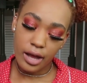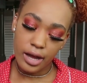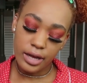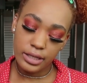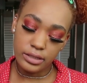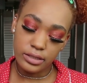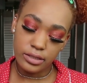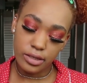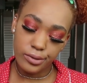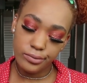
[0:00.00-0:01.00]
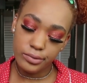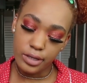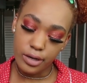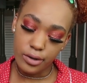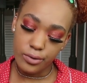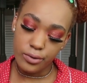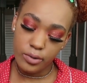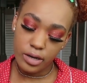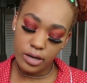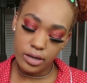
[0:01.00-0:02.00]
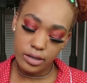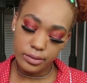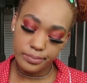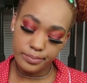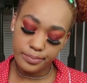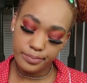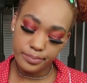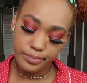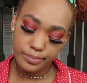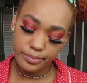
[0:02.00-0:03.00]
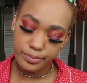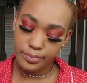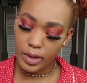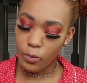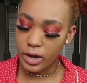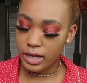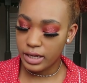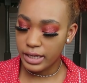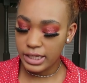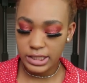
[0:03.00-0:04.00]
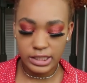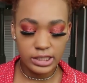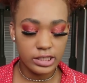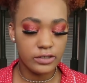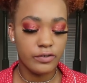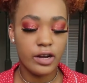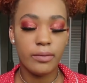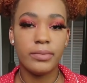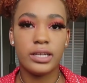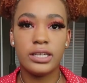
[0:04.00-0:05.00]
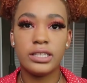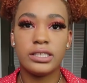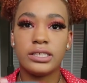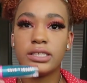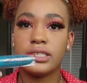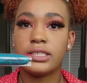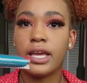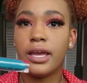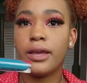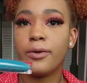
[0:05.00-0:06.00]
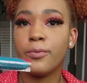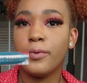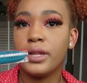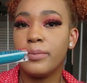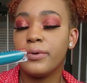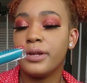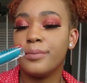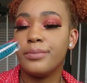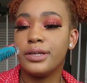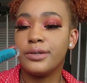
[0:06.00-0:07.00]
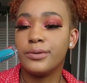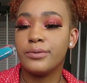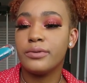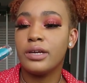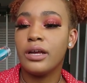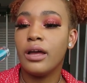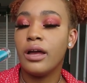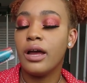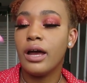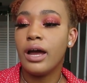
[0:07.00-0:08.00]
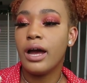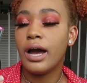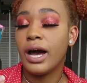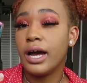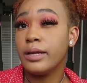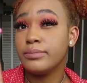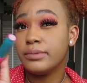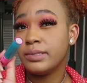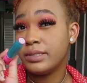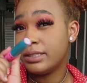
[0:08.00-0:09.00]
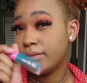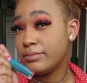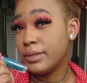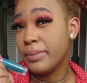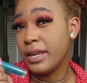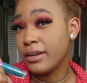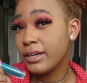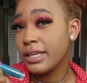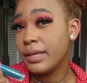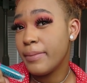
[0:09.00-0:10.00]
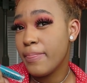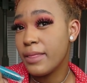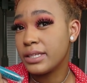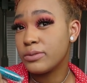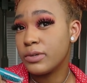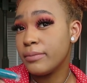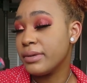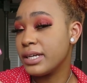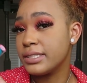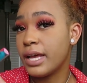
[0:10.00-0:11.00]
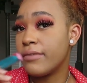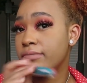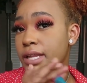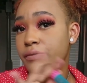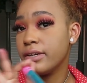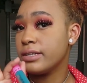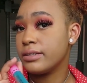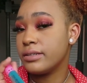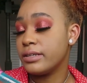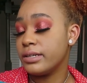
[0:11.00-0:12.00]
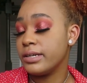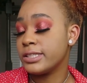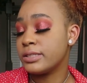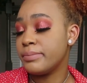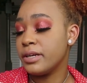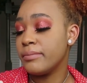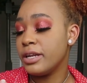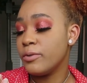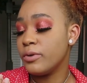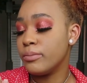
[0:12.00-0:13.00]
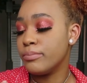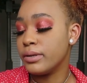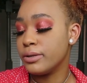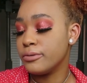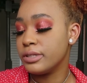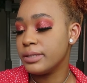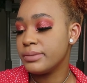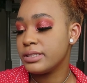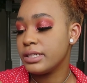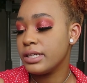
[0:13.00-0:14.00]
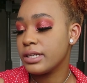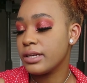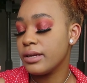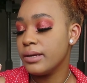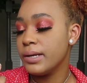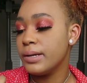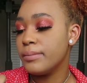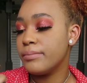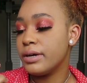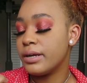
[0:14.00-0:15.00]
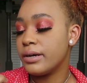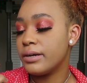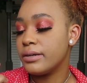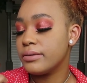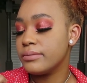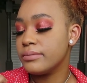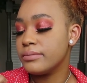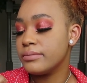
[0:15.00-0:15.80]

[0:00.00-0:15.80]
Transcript: I don't know um, what collection this is from, but it is a really pretty blue. I'm debating on keeping this one because I've never experimented with blue lipstick. But um,